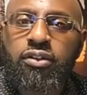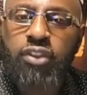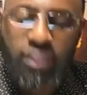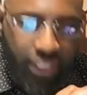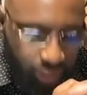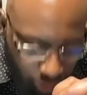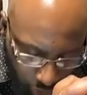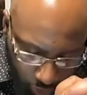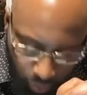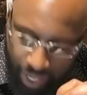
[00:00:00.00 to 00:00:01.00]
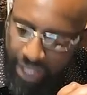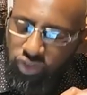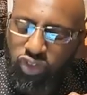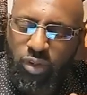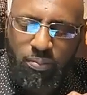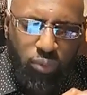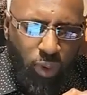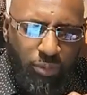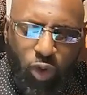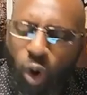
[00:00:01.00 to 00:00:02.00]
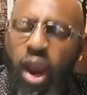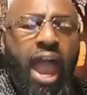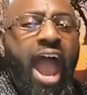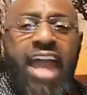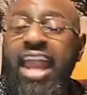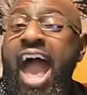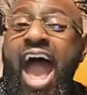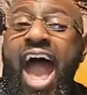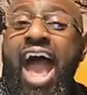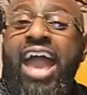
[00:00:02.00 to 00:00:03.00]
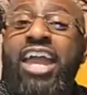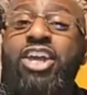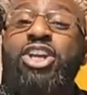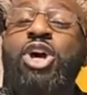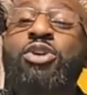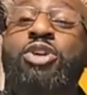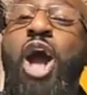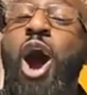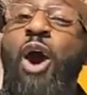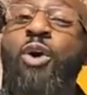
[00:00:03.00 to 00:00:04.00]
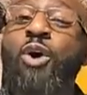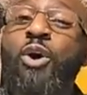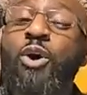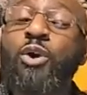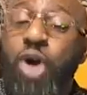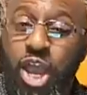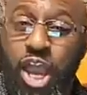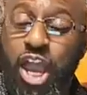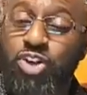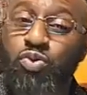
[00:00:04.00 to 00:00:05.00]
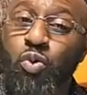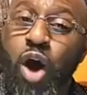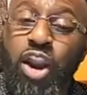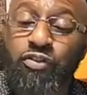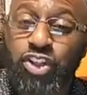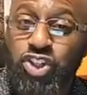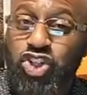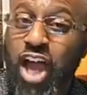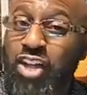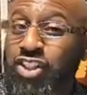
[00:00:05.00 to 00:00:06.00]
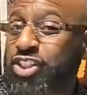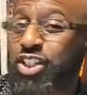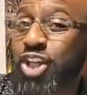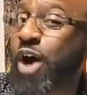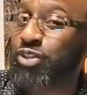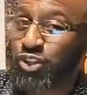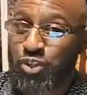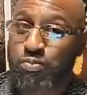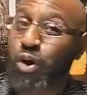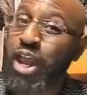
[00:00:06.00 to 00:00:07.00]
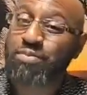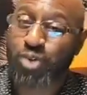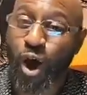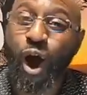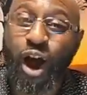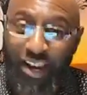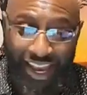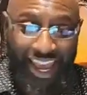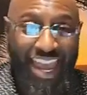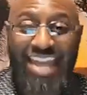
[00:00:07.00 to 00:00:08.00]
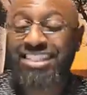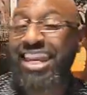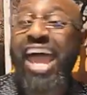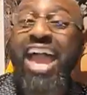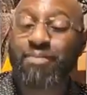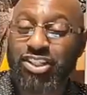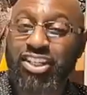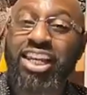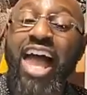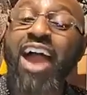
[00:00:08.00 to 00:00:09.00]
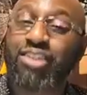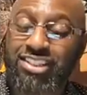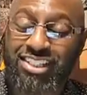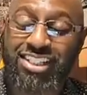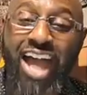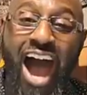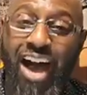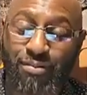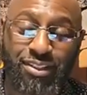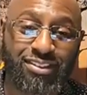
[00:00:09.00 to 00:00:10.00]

The U.S. Supreme Court. And hey, you know who is one of the justices on the Supreme Court? His name is Clarence Thomas.